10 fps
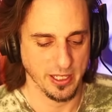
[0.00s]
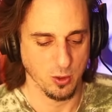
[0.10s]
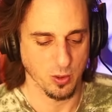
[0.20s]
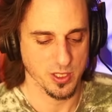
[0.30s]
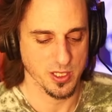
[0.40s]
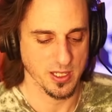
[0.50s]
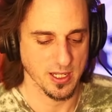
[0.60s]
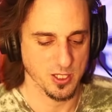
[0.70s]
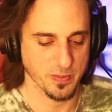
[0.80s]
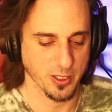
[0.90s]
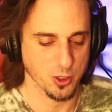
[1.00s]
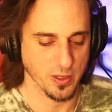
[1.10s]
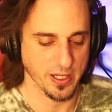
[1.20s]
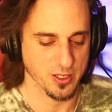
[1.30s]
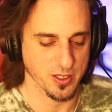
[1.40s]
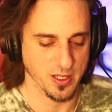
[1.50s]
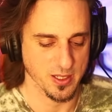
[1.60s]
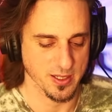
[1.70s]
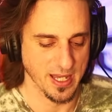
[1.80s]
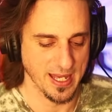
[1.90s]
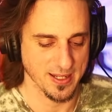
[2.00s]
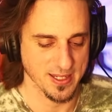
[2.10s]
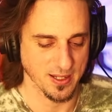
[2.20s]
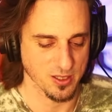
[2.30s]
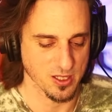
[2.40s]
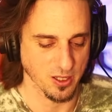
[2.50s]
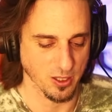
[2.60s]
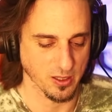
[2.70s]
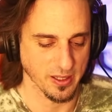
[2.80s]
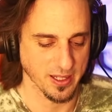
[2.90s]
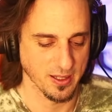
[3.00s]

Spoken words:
courses and spiritual exercises. That sounds darkling.